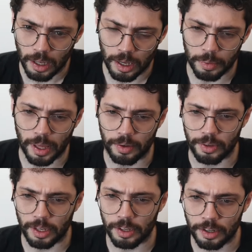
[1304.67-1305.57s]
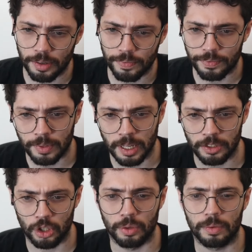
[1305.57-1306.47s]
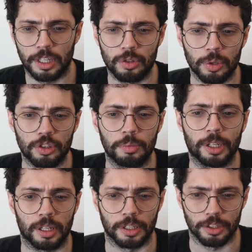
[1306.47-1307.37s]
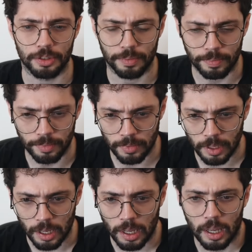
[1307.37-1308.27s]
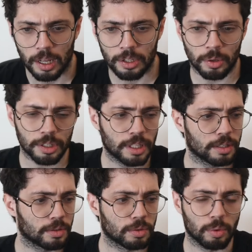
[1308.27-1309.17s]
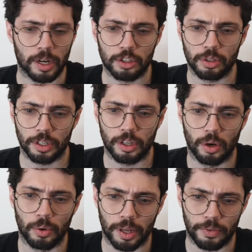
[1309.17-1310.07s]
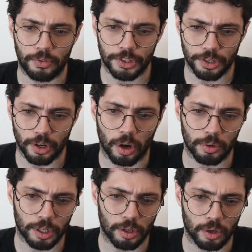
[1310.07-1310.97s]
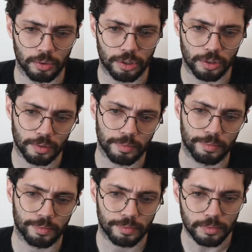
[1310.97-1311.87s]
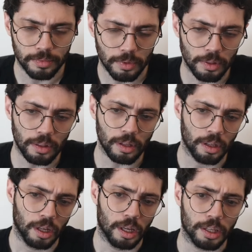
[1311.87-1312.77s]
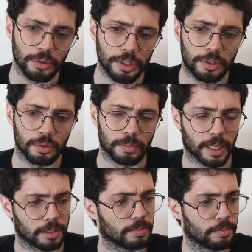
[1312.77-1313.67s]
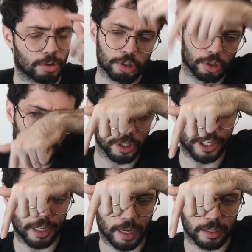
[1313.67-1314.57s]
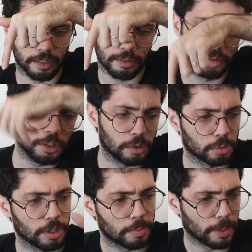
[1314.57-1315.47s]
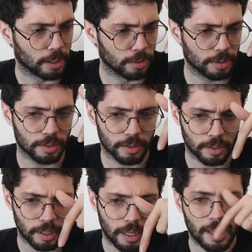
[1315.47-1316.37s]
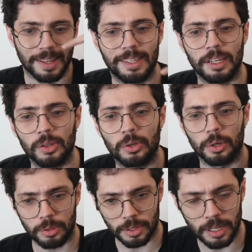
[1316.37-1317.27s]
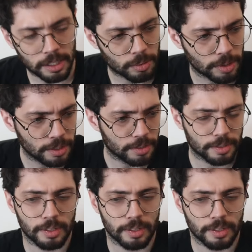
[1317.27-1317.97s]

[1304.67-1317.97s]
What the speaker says: And we have A here. And so this was something like this. Notice that to actually go and visit all the nodes, you need to, like, first you read the tag, then you read the payload, then you go to the next one.